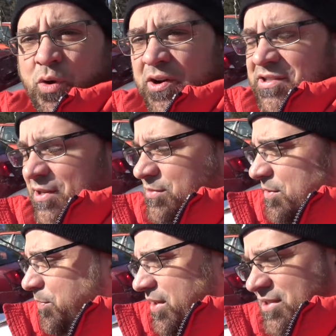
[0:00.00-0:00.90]
wires, that was
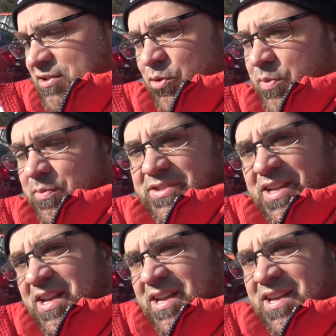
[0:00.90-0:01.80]
a big stupid
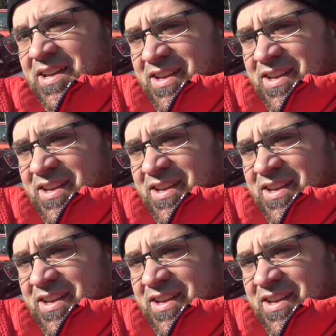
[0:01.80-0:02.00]
mistake.